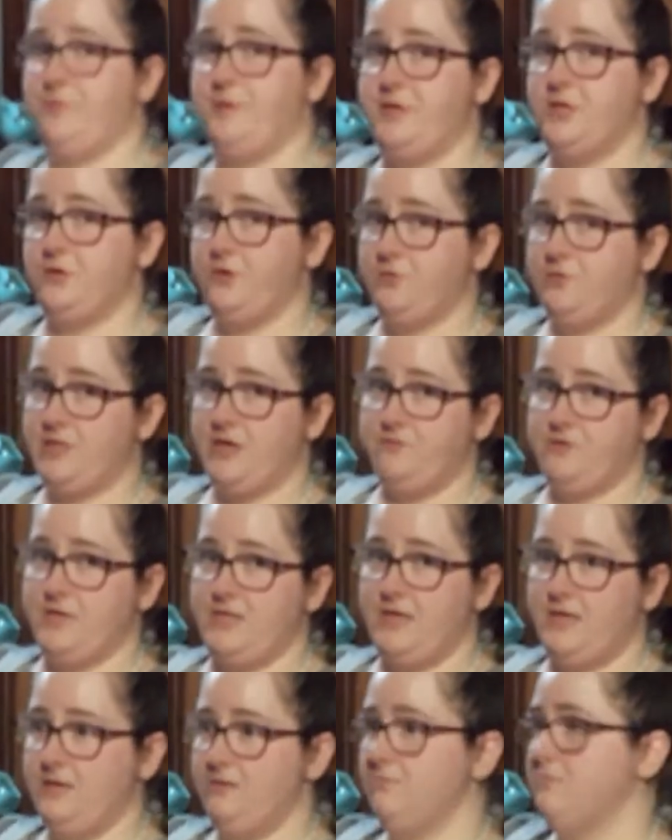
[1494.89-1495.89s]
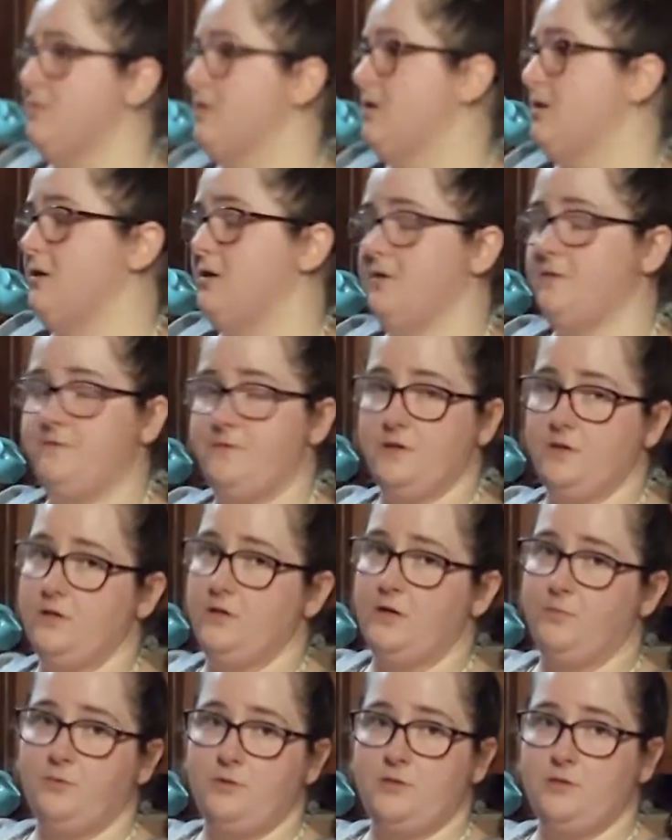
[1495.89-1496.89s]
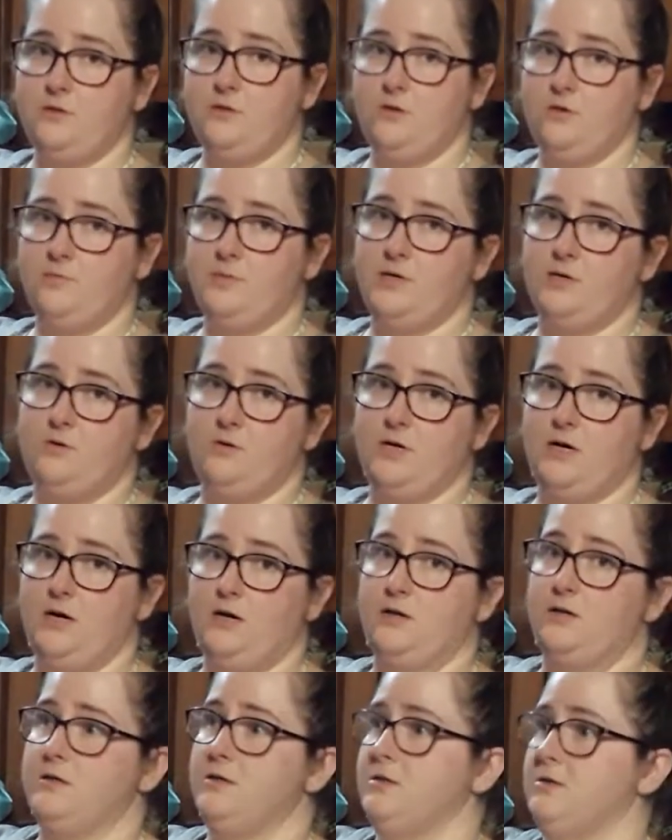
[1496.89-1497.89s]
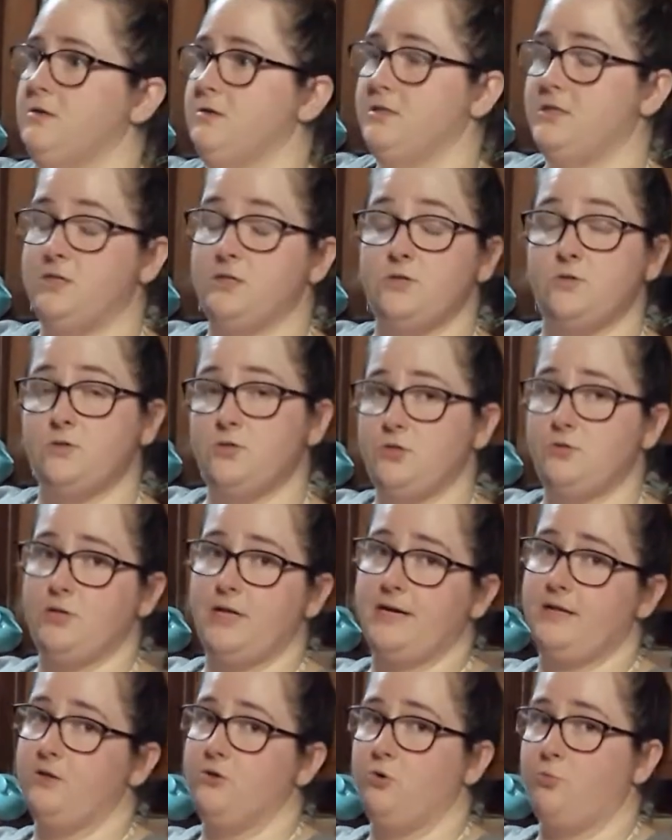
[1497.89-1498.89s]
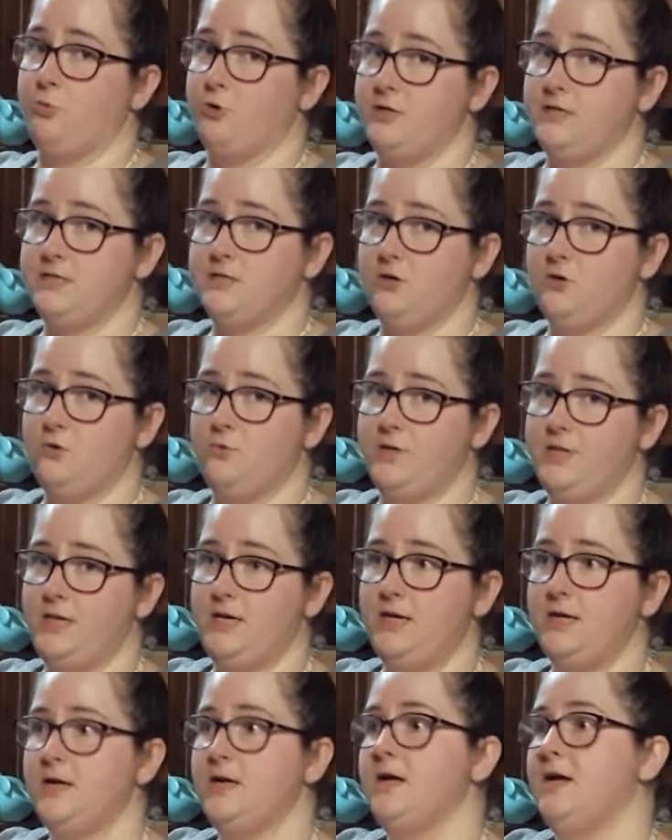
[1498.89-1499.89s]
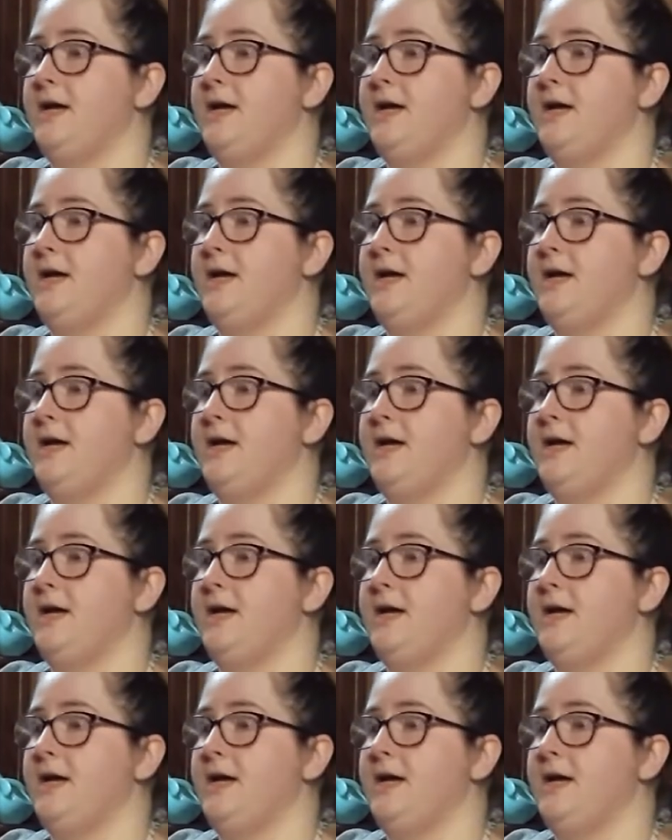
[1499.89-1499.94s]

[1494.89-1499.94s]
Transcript: been doing with everything, fill it up with a little bit of water to do like a little pre-soak with it.